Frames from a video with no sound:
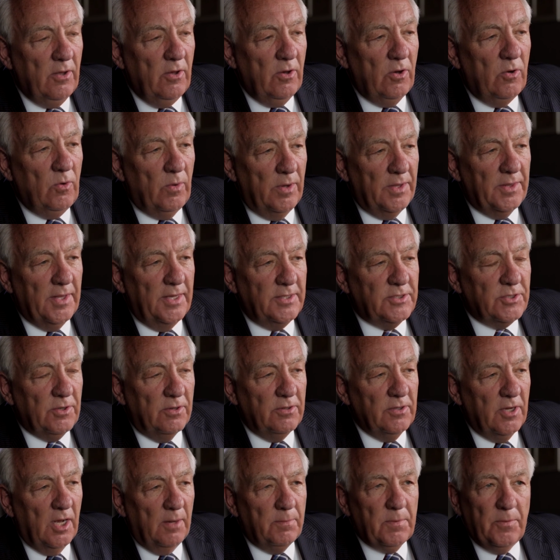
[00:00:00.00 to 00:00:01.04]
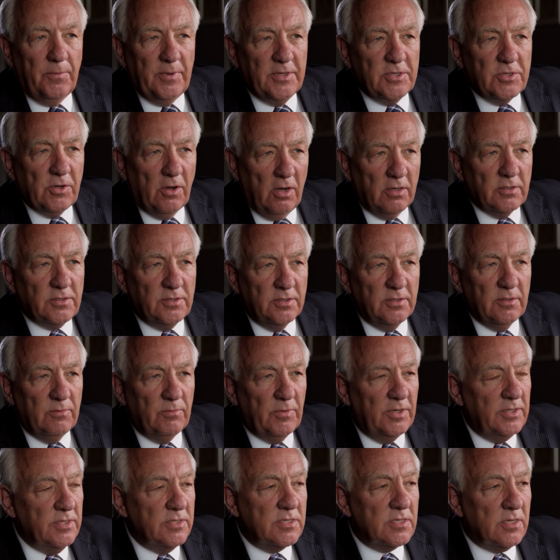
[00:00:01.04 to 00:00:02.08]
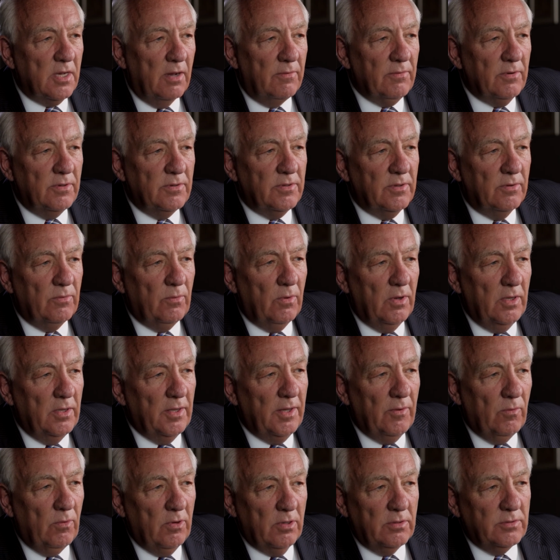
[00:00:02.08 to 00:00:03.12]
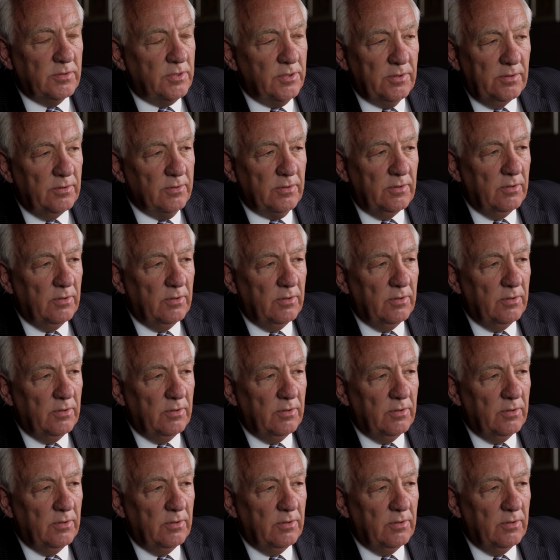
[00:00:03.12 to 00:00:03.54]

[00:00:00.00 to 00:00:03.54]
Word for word: who, when they turned up and we talked to them, we discovered they really weren't